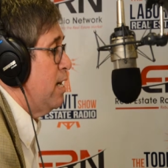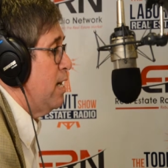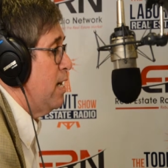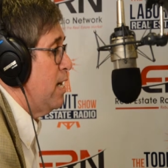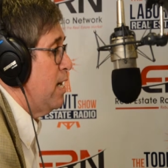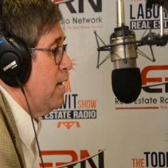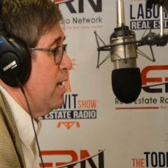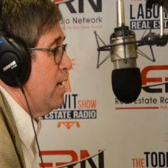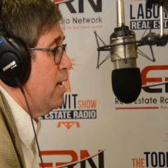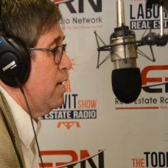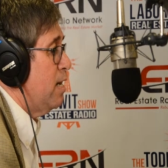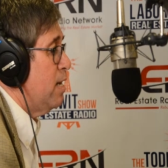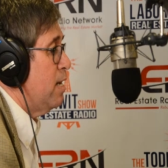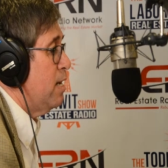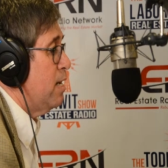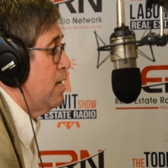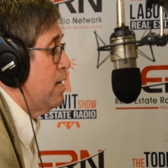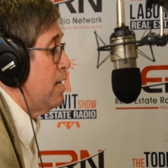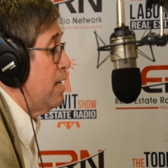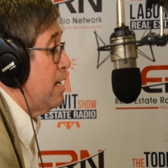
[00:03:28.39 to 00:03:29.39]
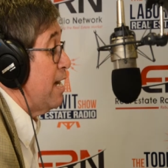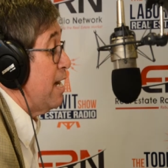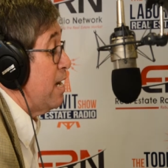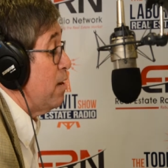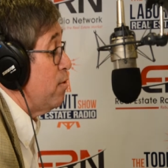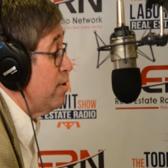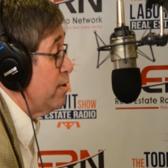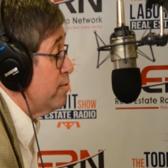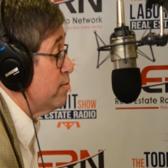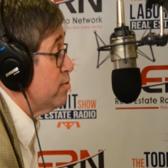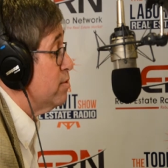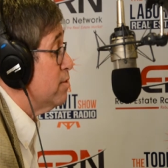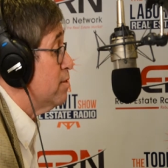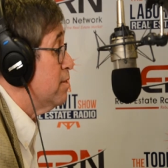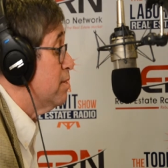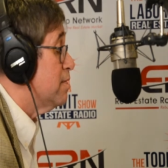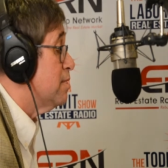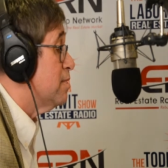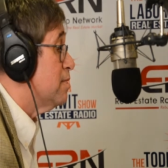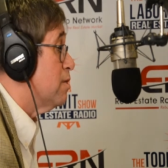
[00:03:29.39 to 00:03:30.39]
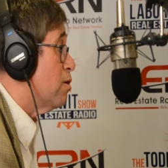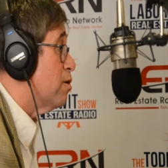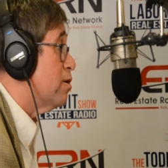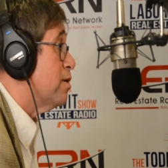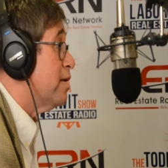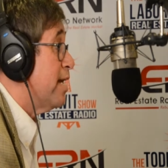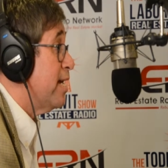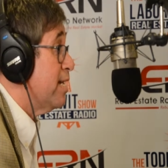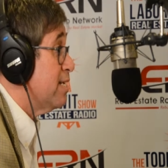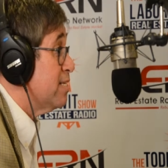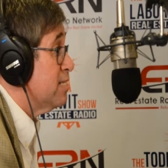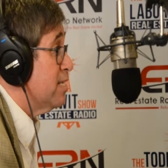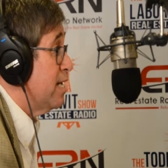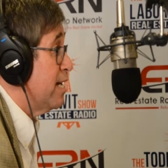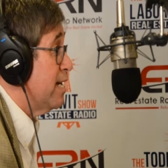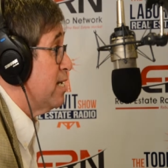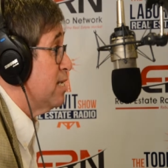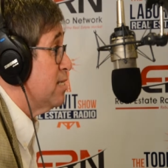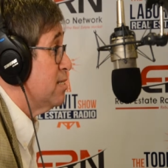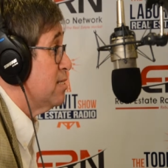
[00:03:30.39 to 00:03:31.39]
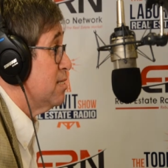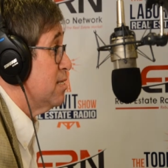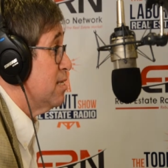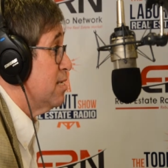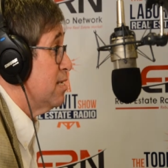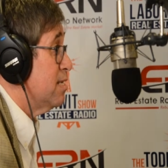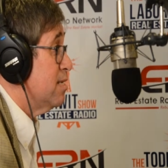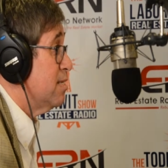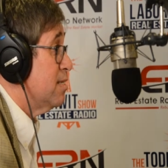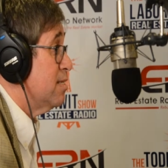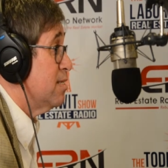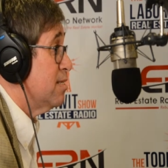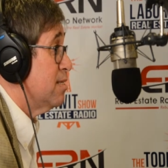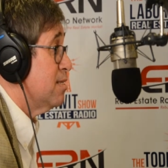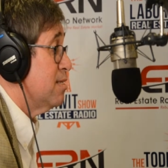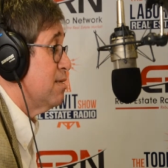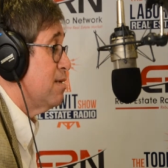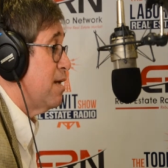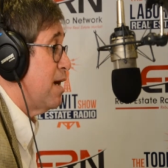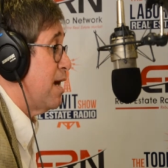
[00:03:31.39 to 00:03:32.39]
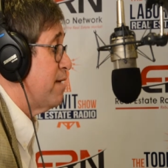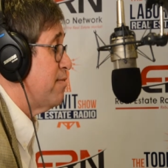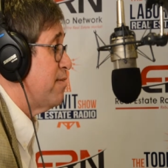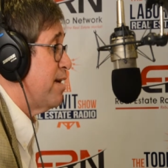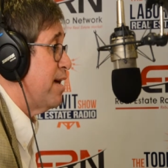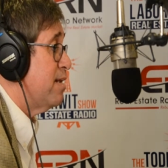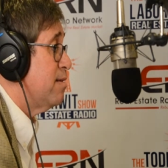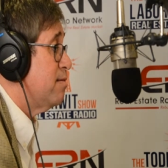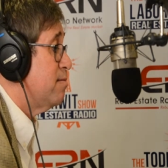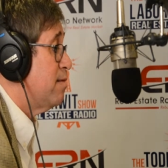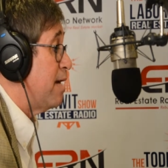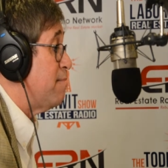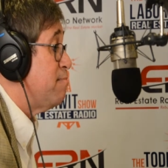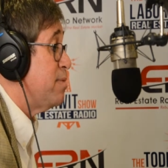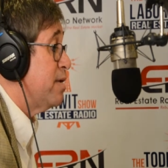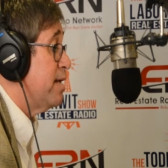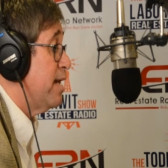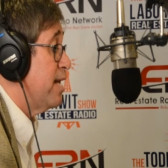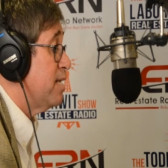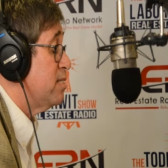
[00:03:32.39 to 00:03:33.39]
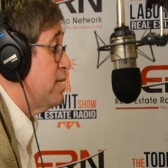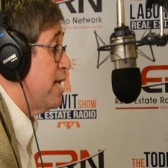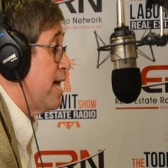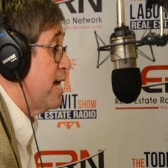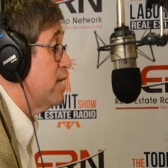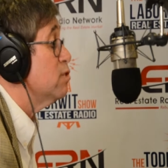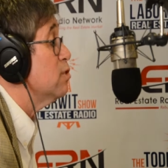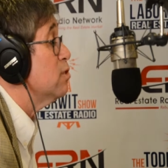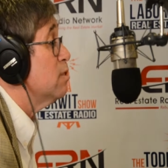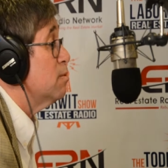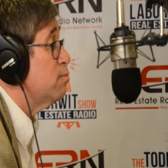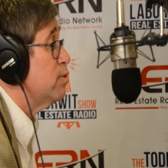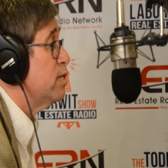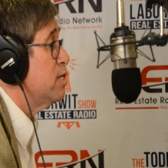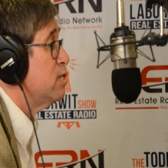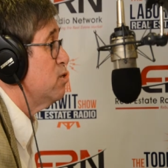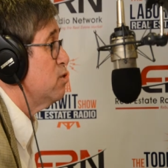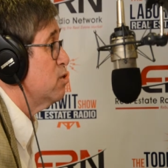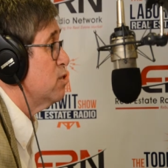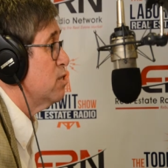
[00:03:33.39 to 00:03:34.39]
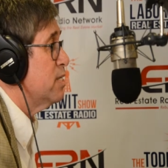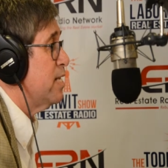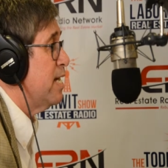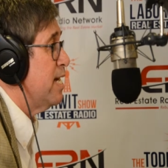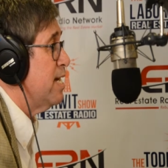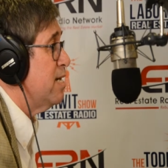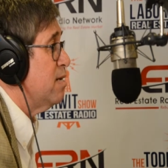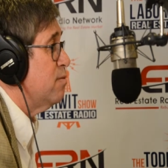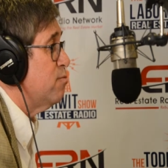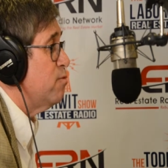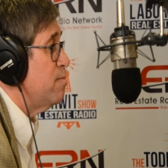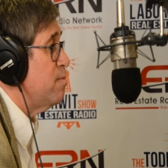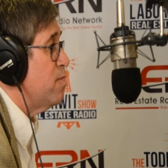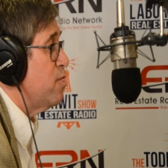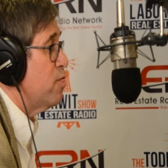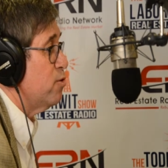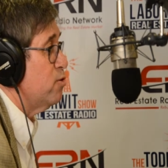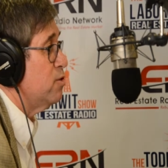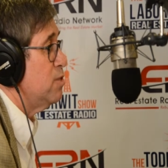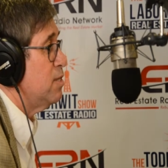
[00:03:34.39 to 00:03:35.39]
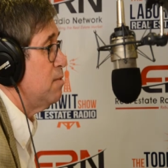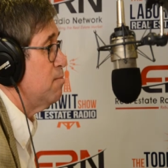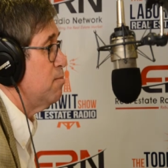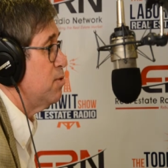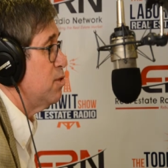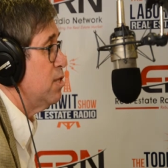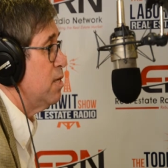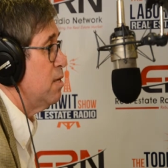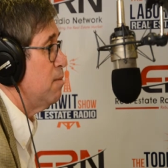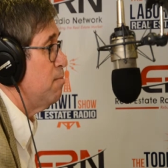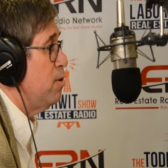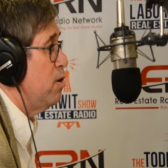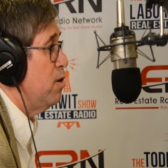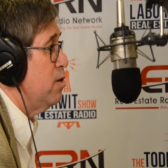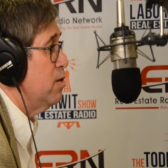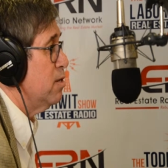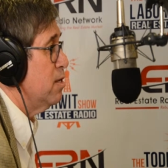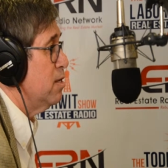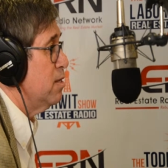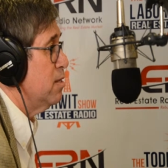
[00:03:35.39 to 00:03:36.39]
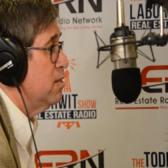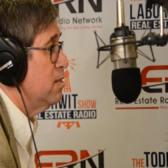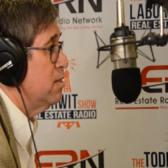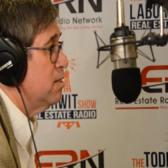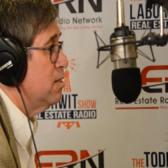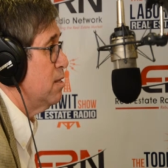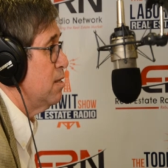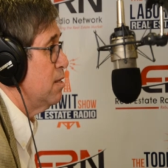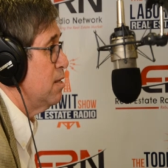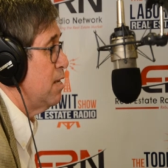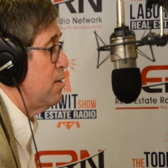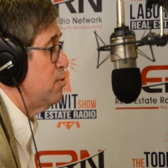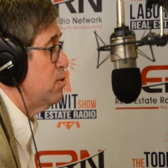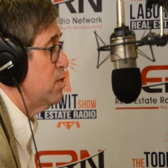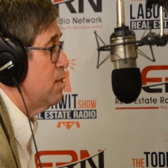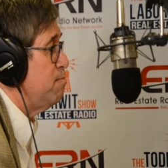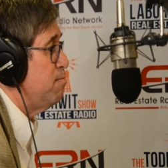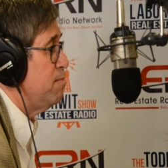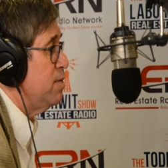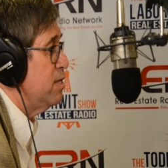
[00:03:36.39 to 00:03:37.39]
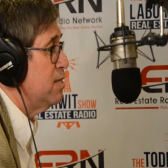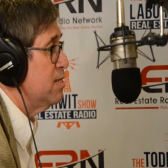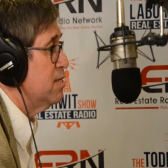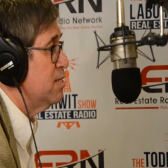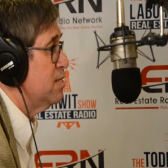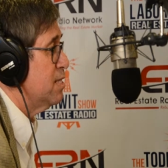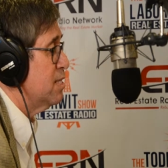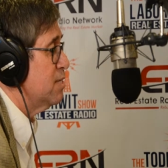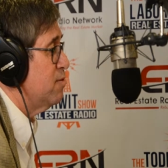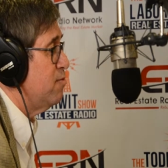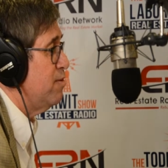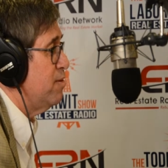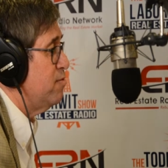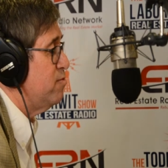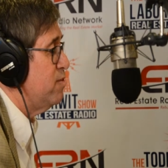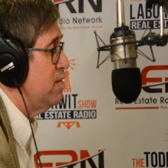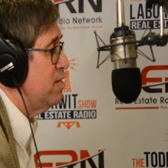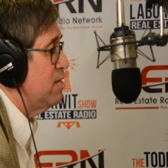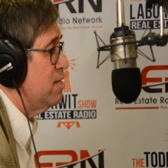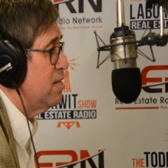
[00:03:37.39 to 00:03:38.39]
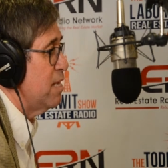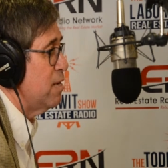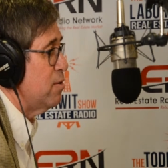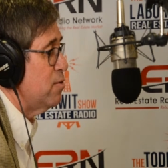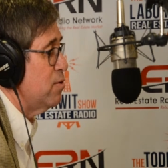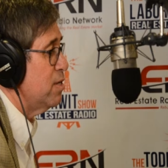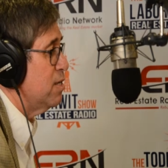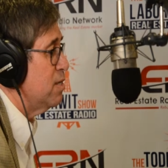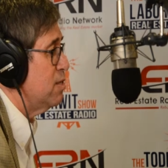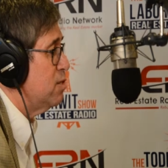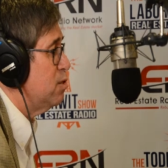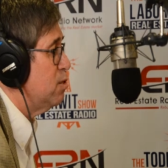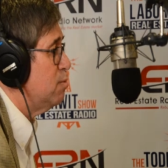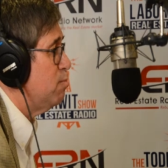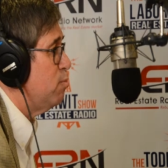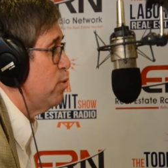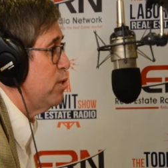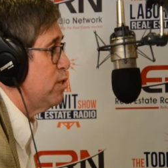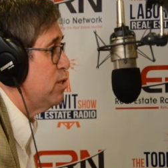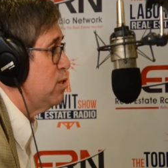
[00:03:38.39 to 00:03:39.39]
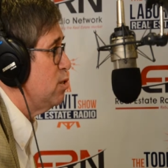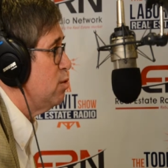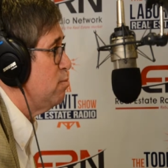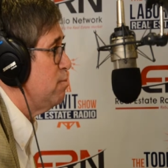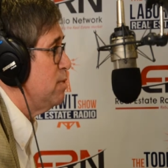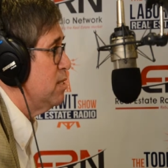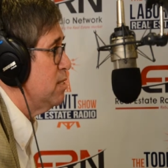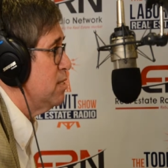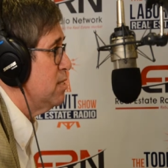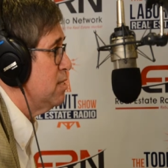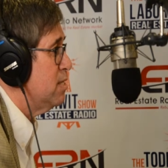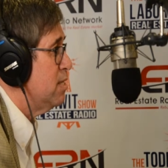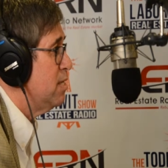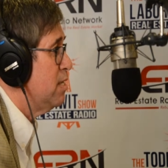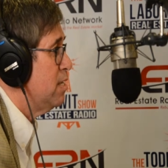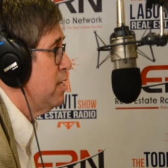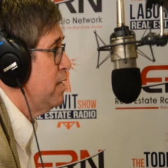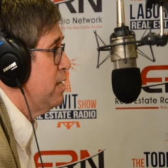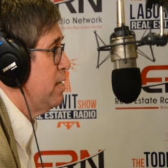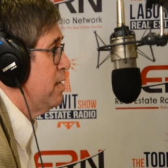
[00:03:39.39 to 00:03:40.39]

Uh, however, it's an art and a science, and I've had I've been against excellent appraisers in town, and we've been 13% apart. On uh, I was at a million six fifty, and they were at a 2.2 million.